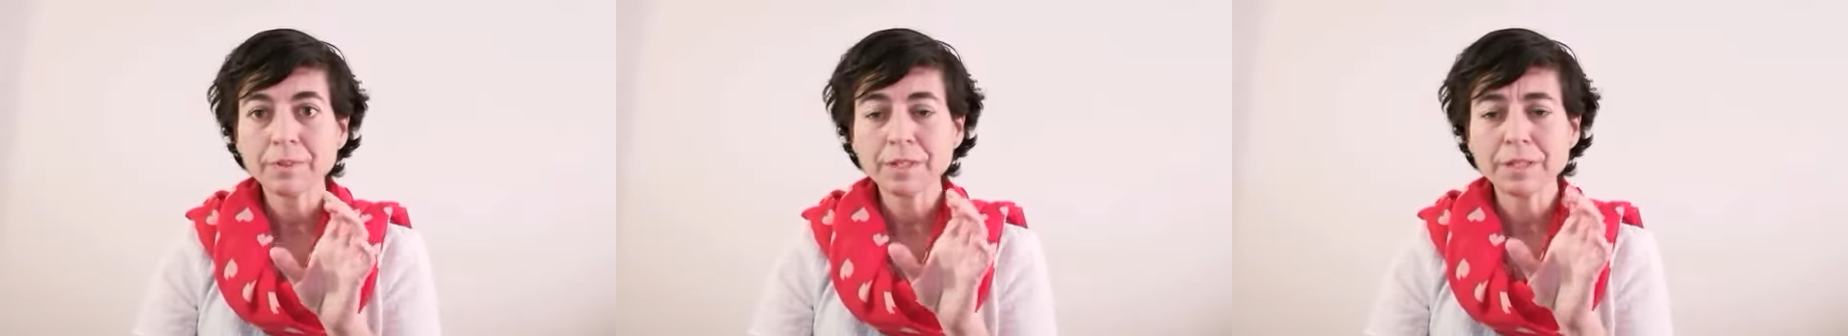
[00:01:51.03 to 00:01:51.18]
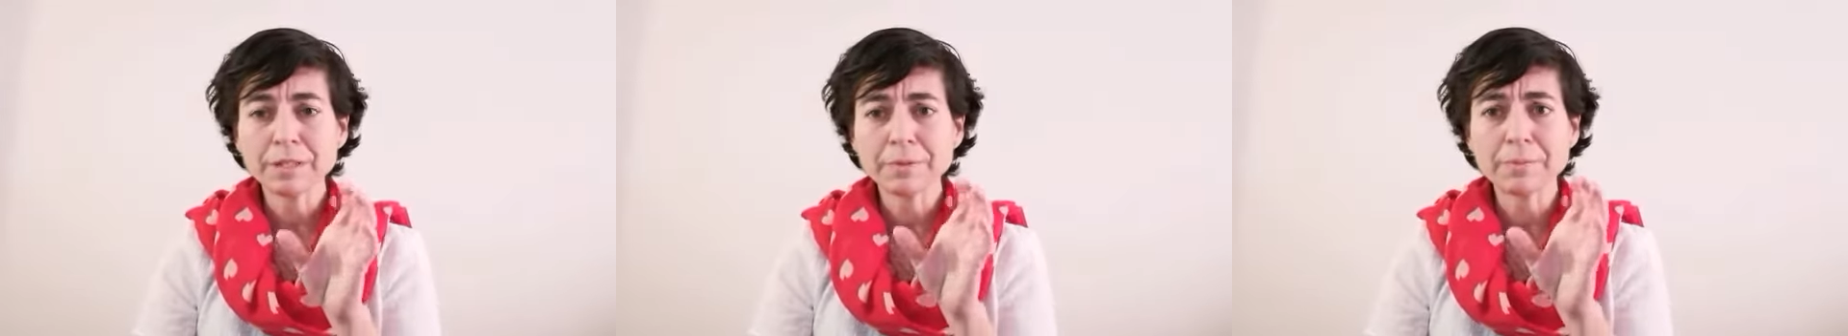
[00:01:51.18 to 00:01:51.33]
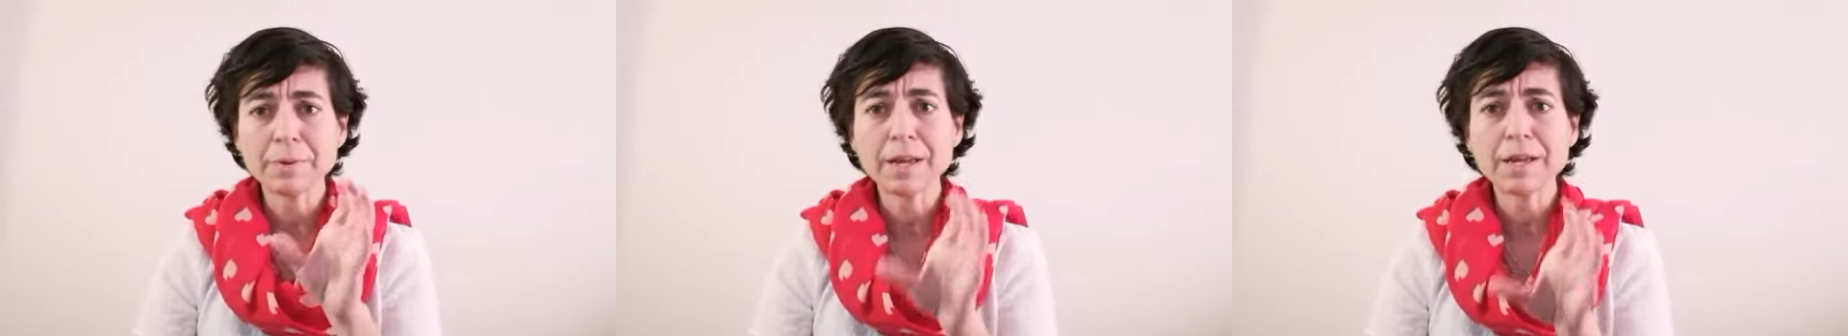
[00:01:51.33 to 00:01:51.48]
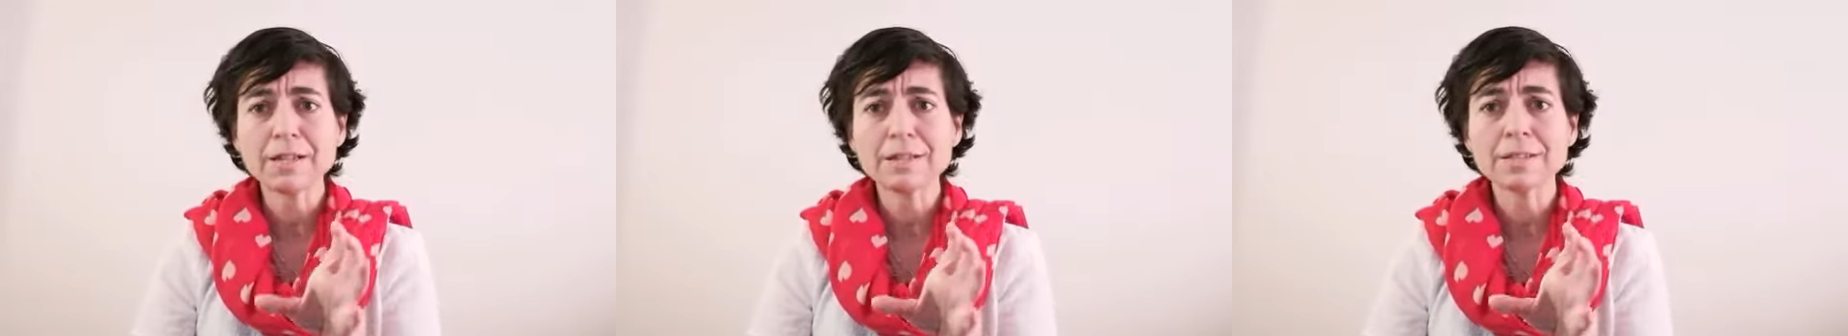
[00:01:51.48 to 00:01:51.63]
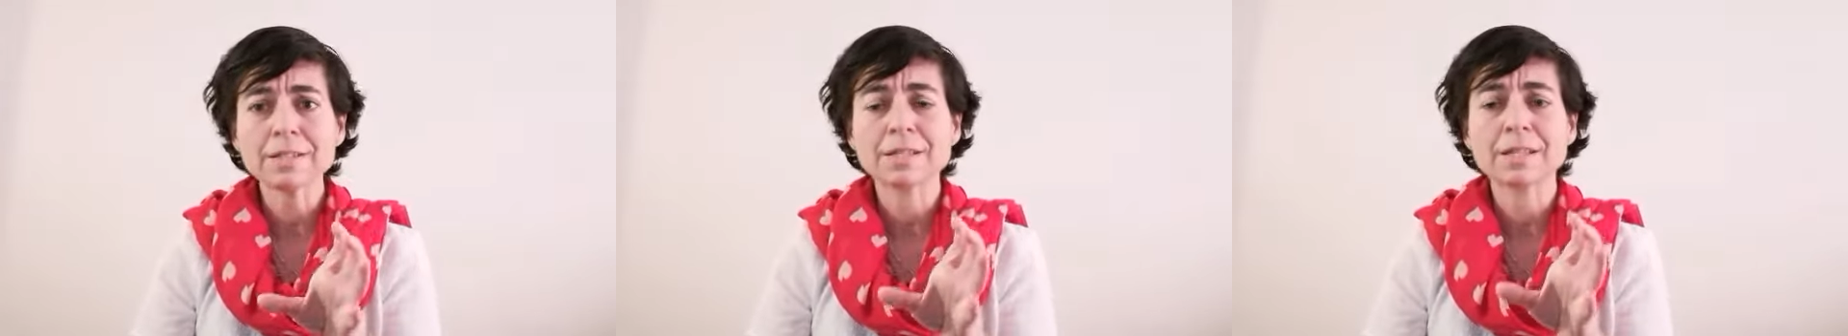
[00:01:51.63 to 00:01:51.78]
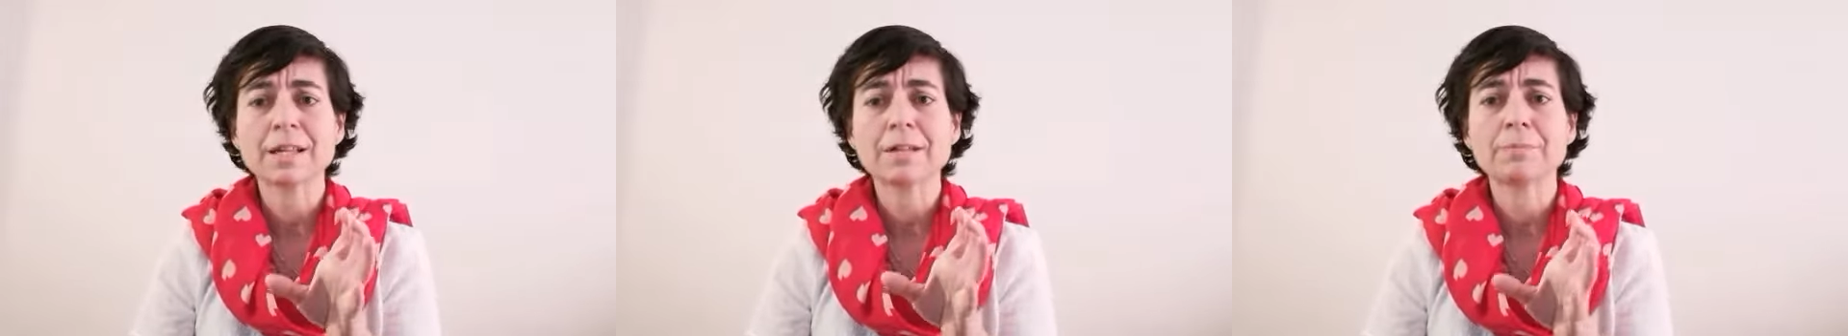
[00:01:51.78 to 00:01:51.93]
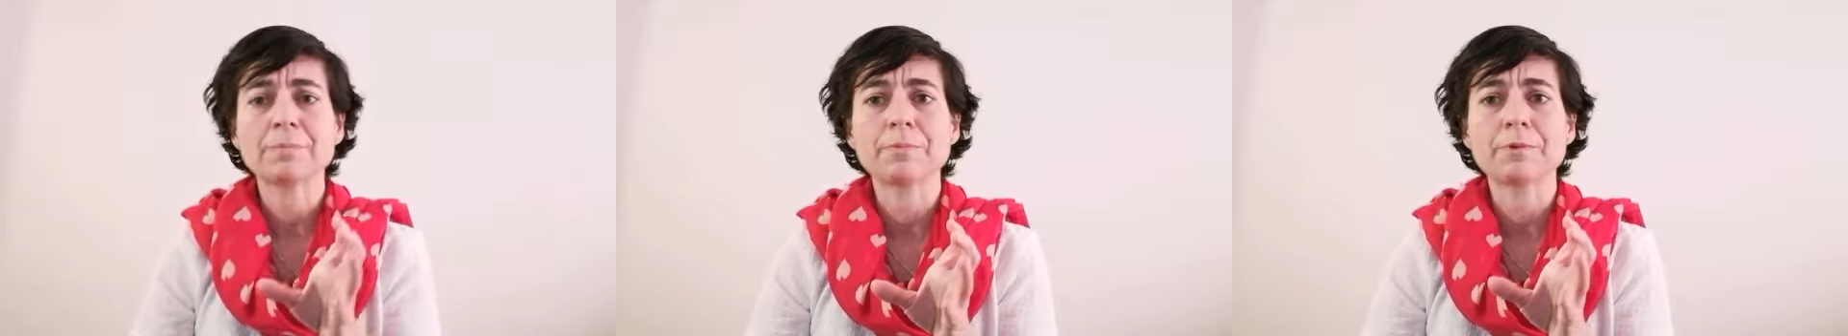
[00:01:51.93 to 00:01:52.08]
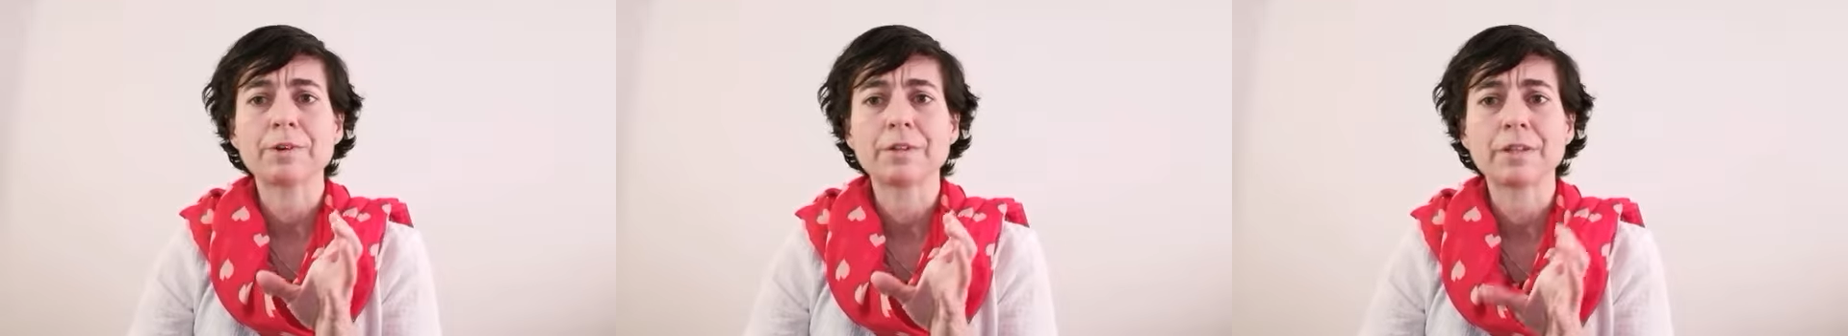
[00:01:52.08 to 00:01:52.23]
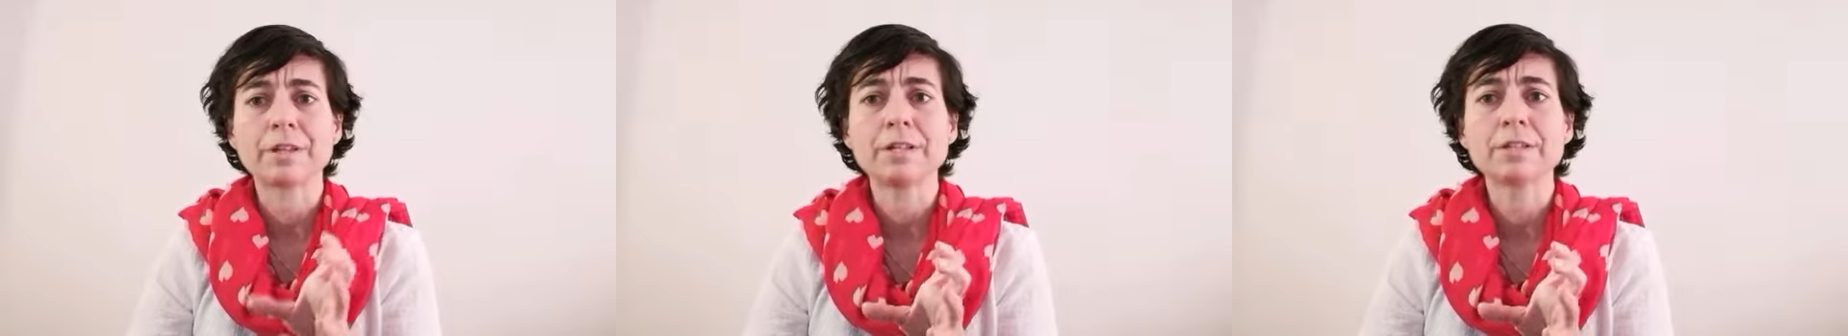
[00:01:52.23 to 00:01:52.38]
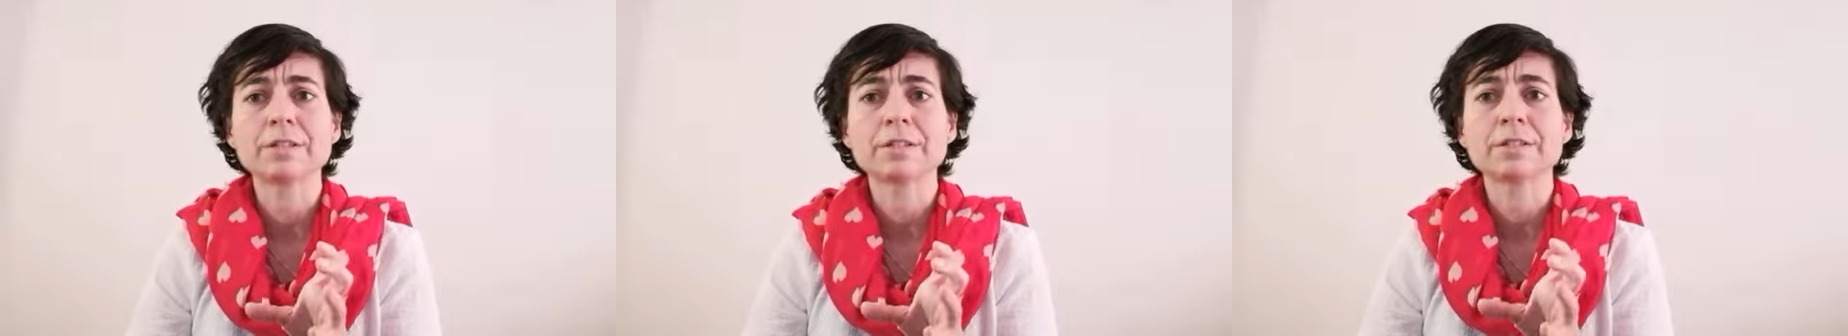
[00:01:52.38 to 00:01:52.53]
events that
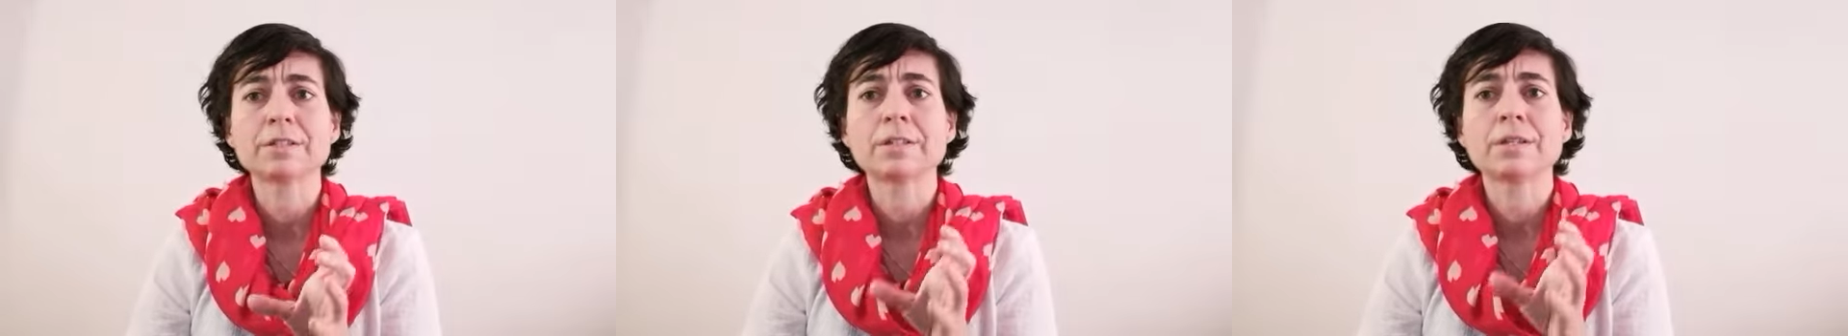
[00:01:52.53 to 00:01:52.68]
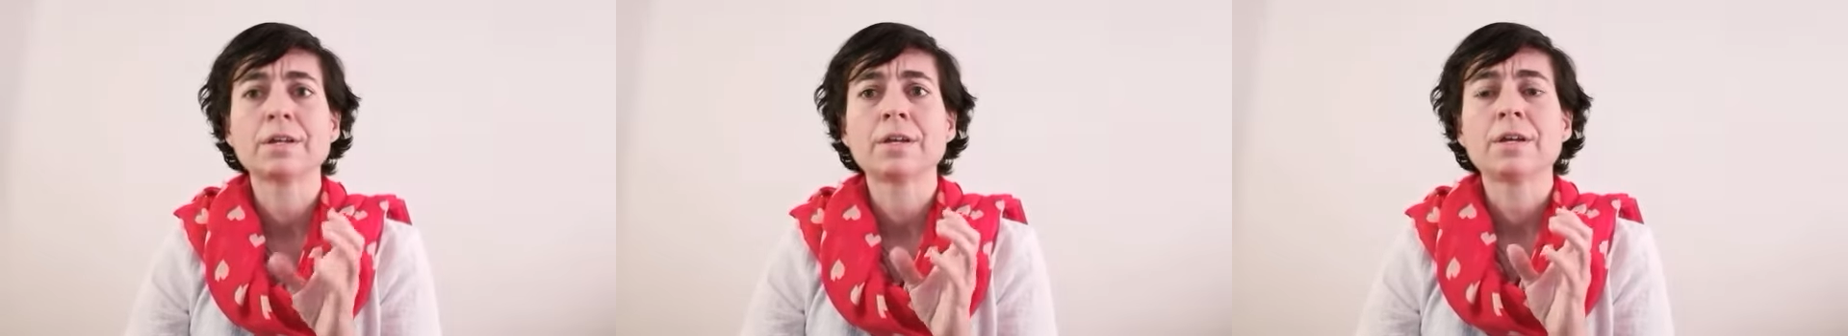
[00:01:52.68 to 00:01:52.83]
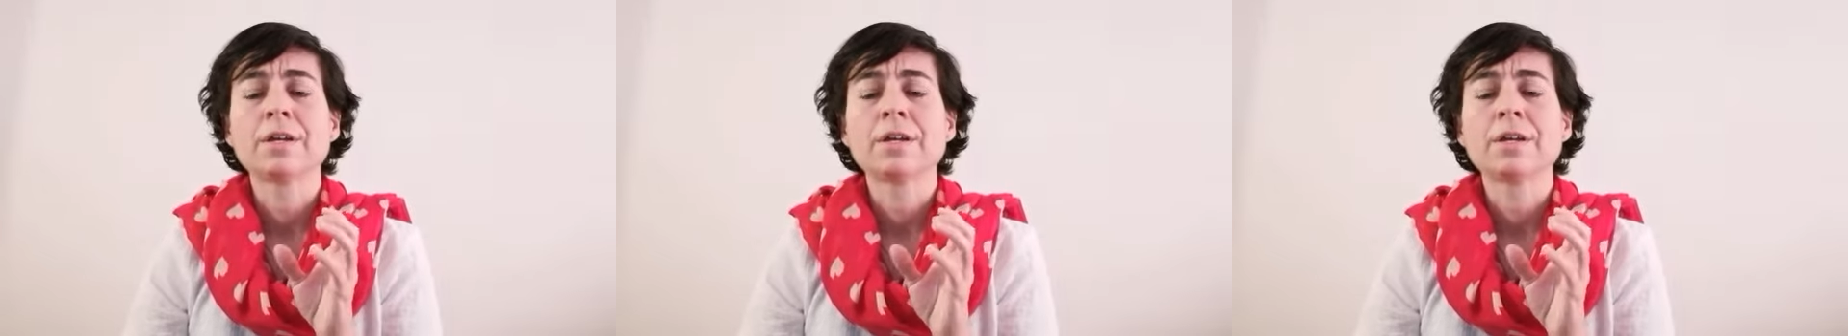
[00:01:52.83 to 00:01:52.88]
predicts